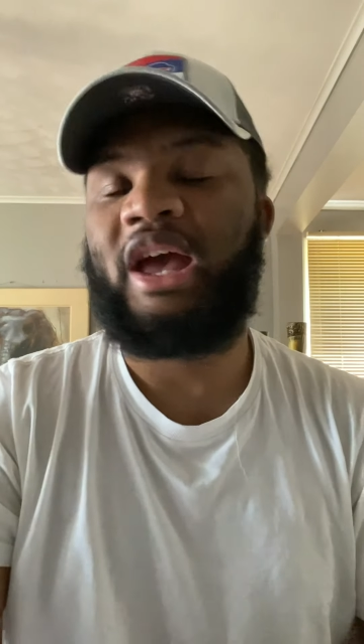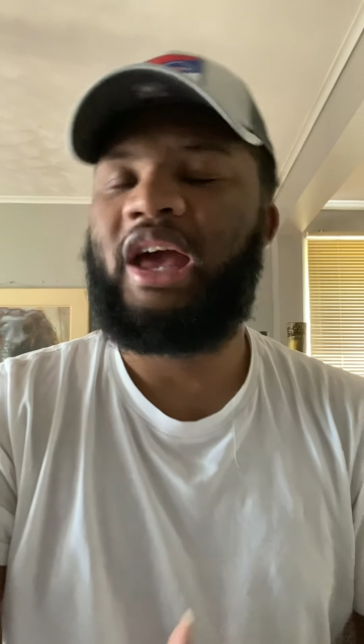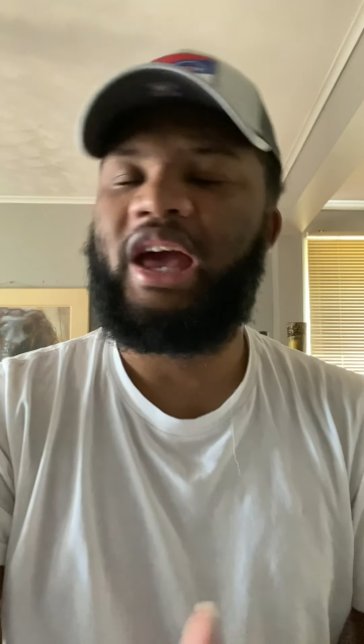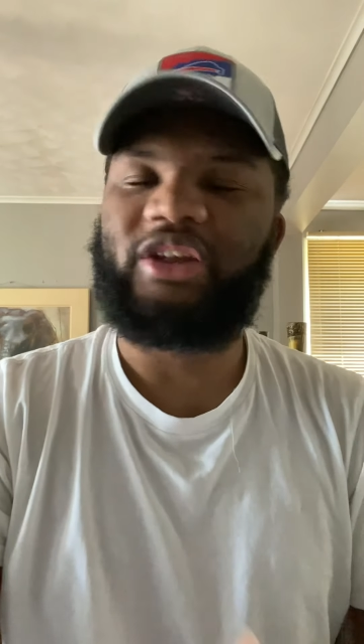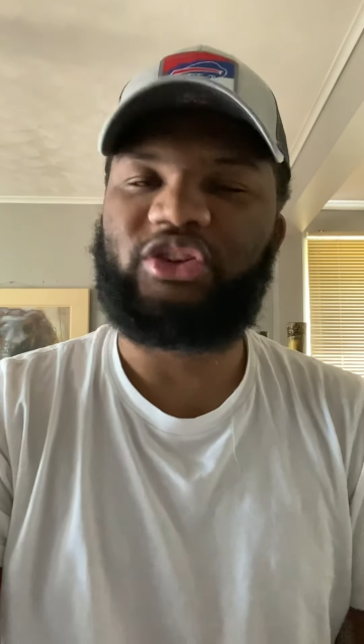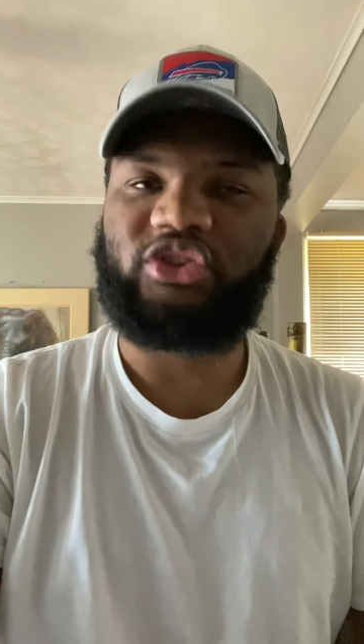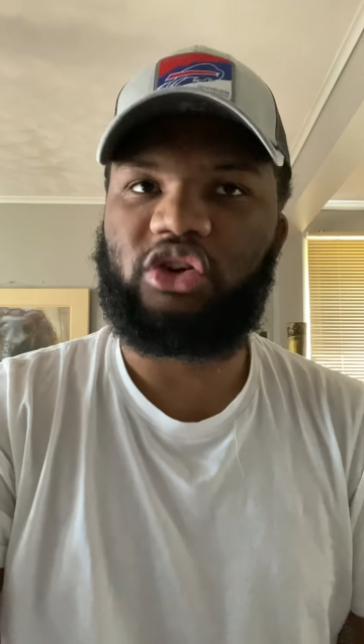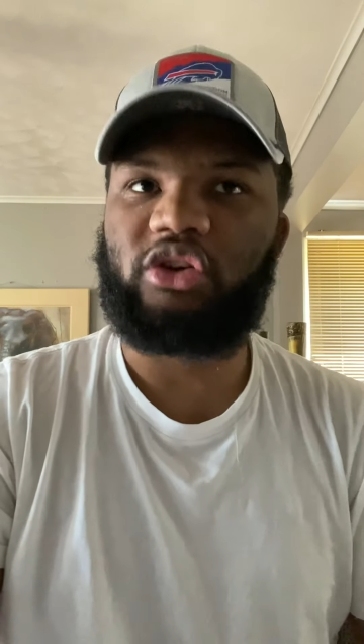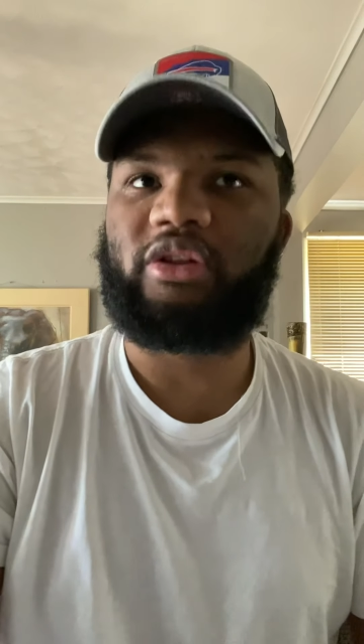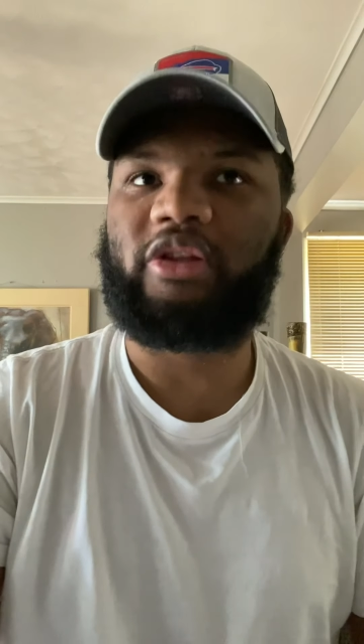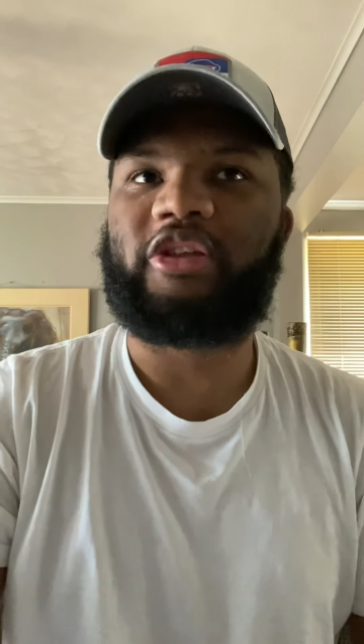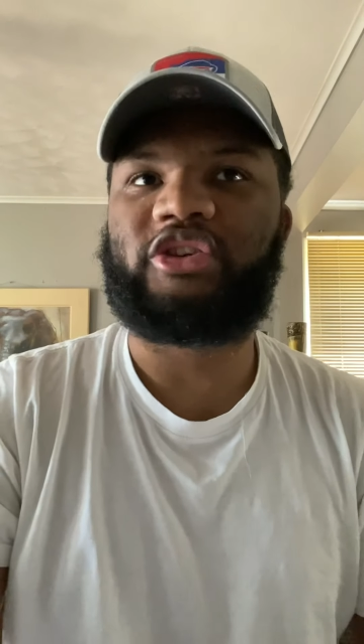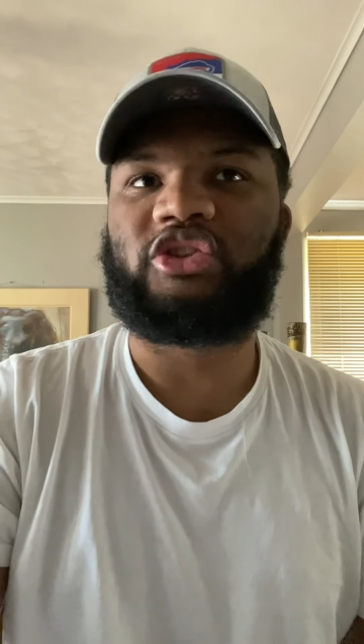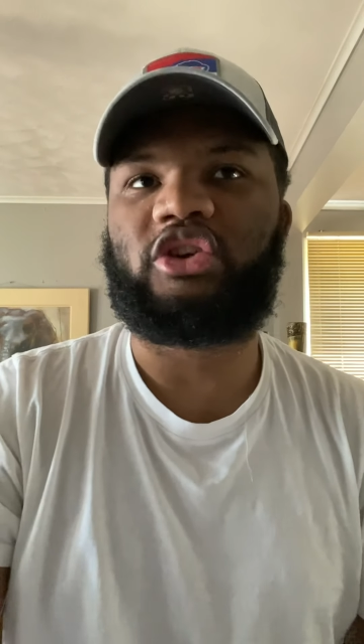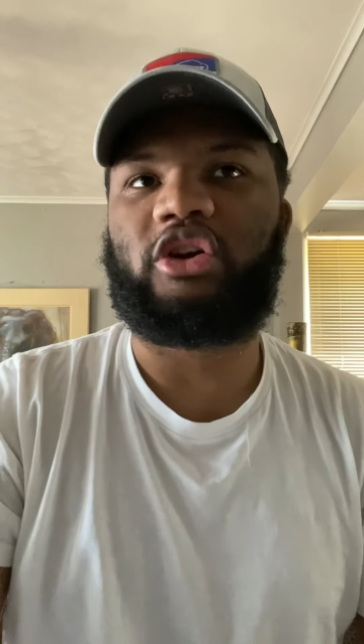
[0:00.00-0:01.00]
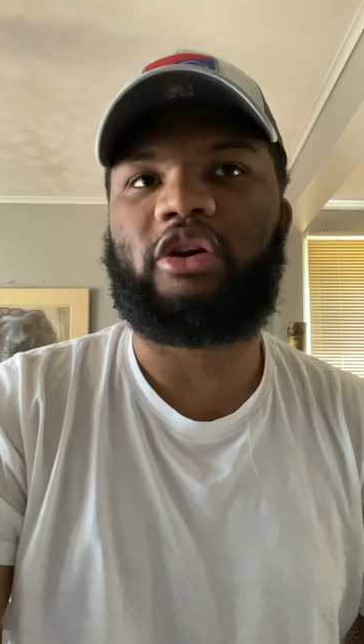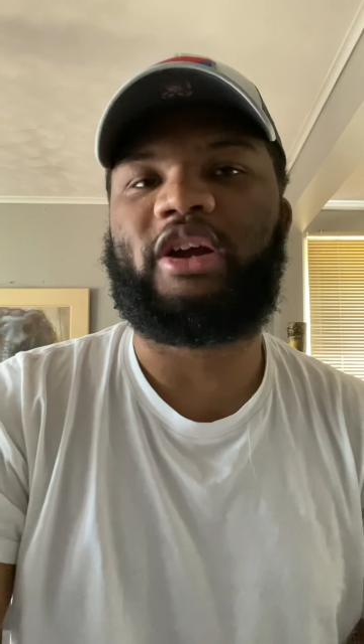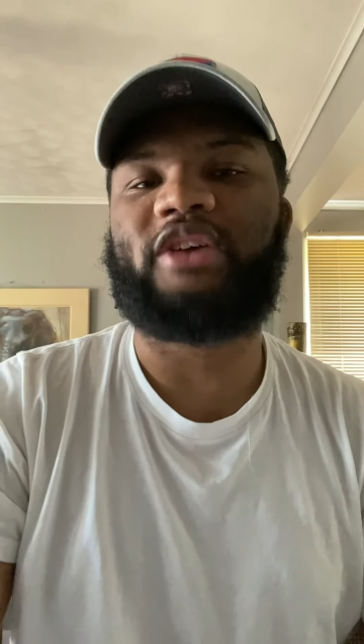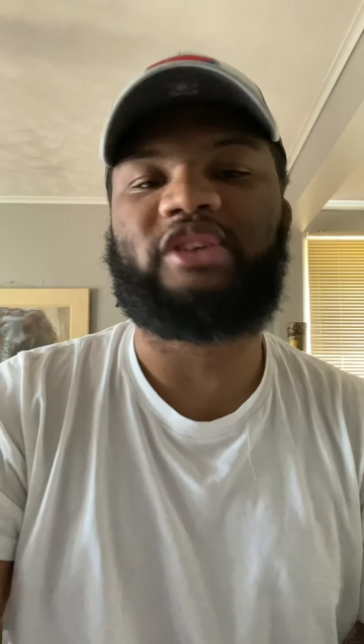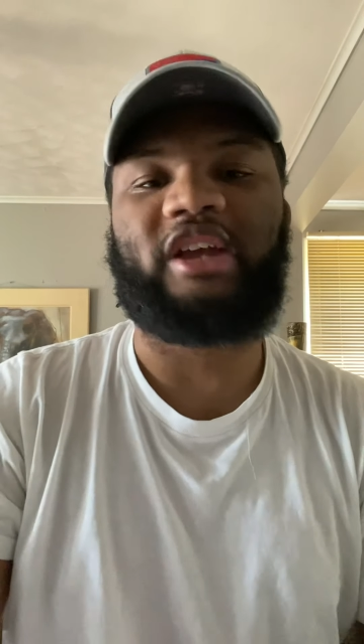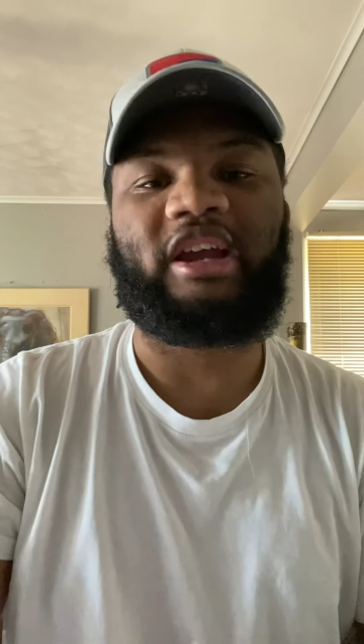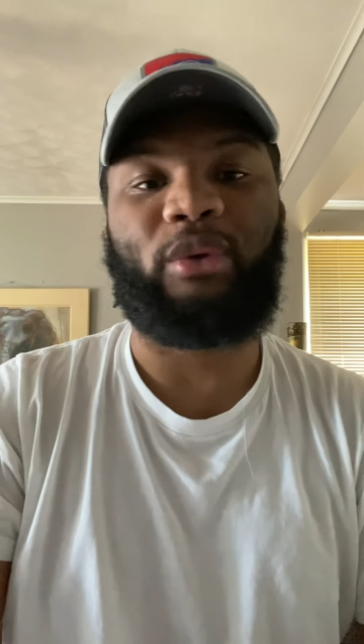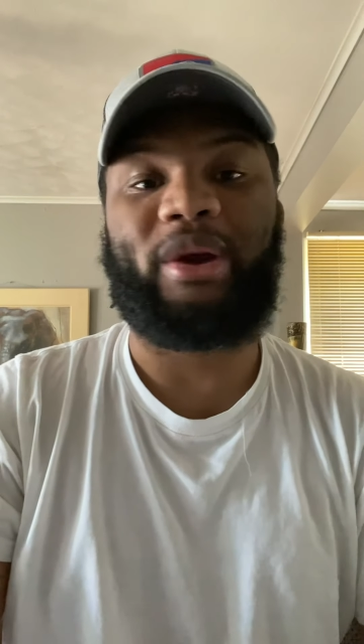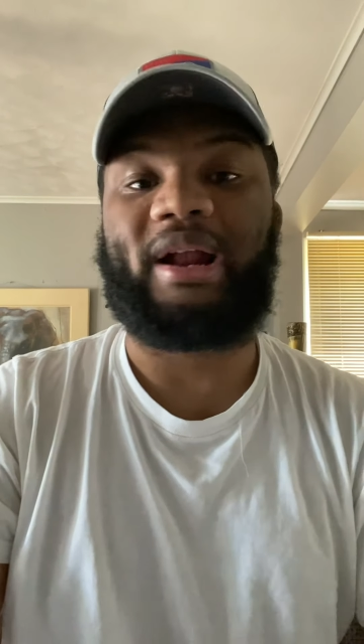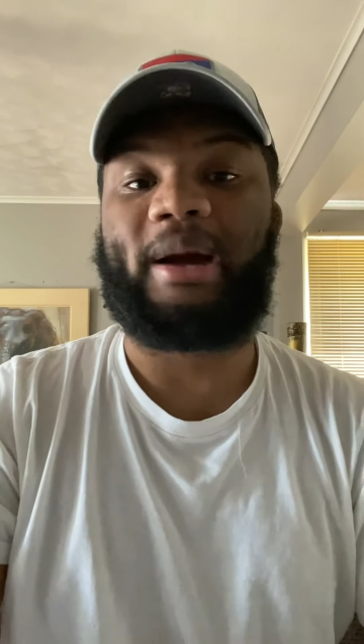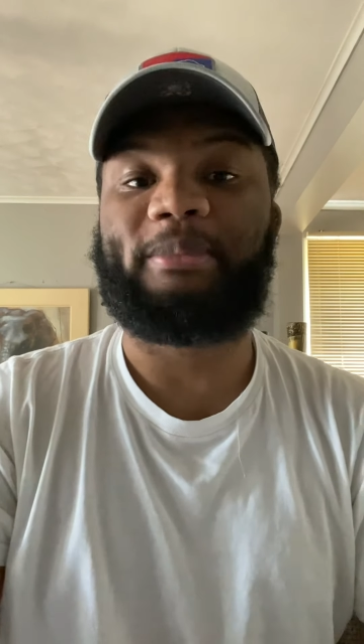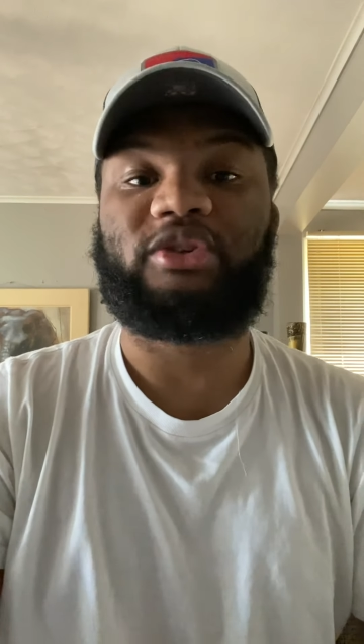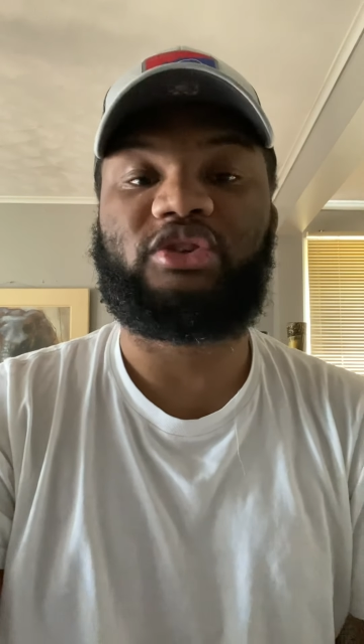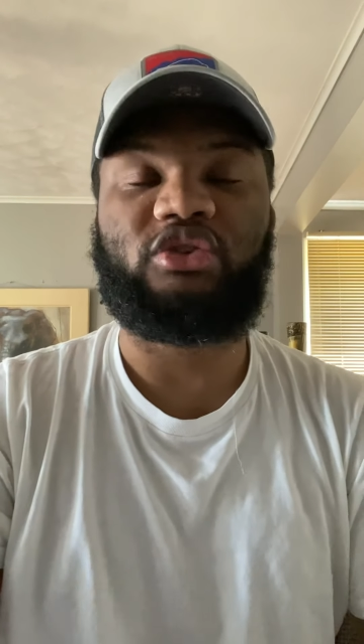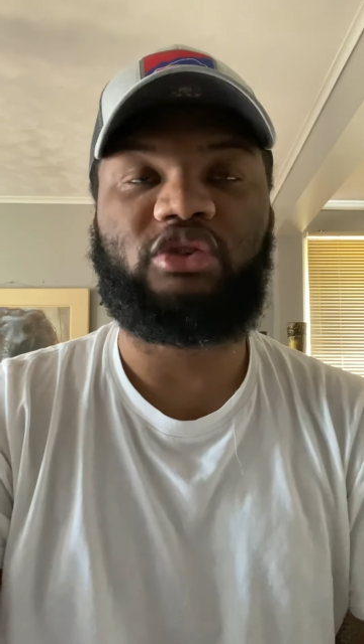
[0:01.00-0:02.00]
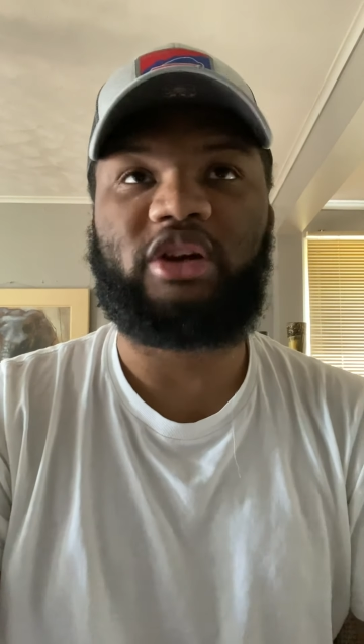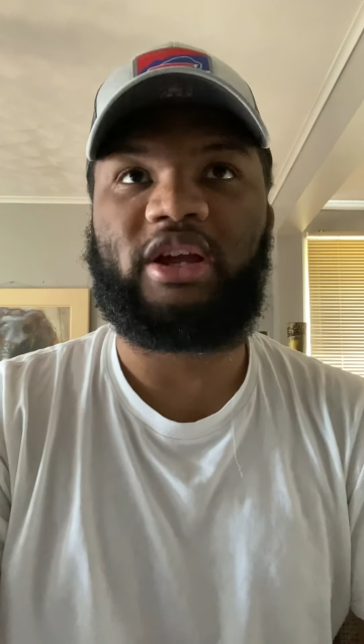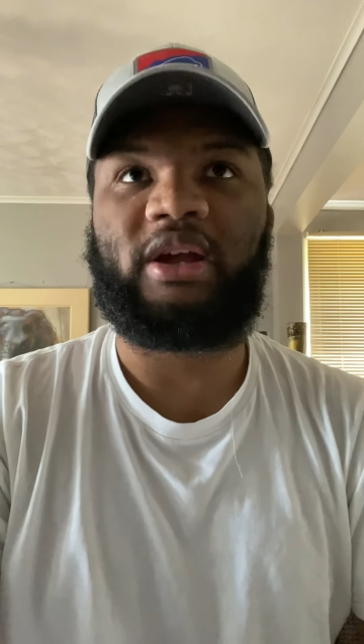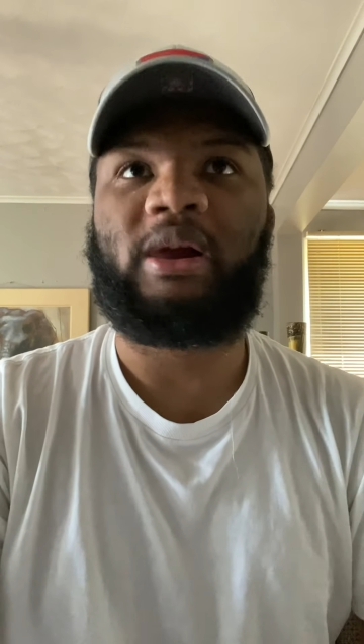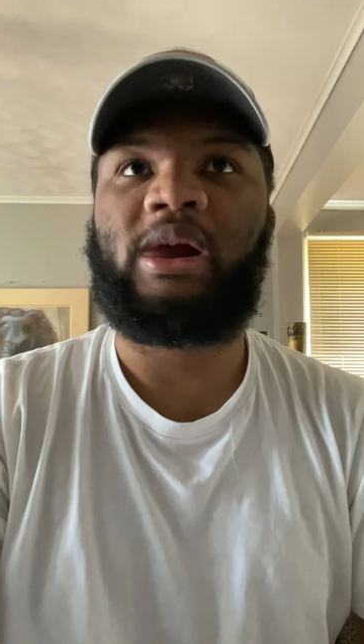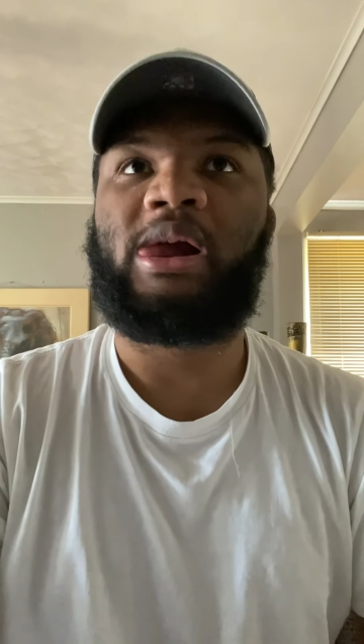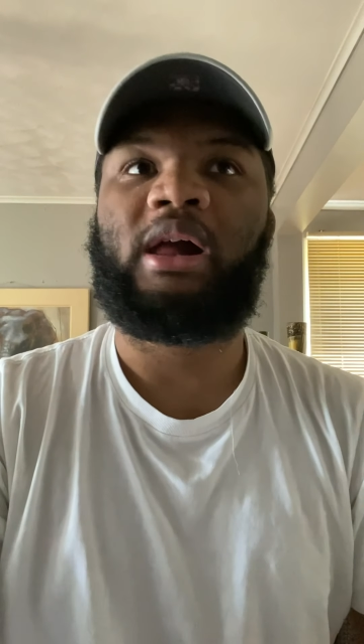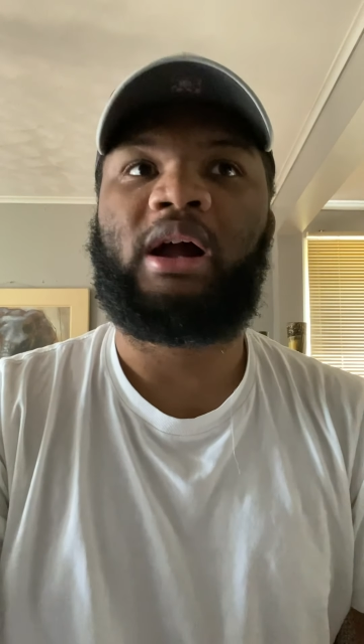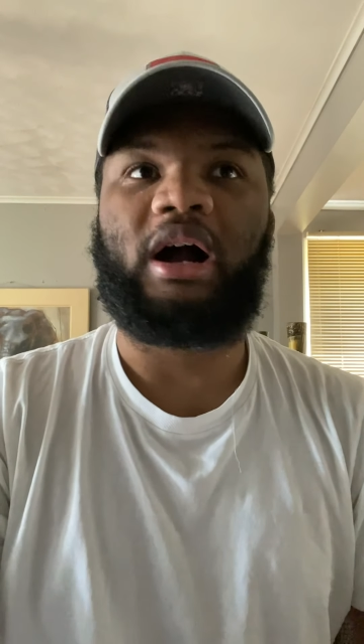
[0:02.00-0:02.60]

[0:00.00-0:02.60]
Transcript: And surely this year is a great opportunity.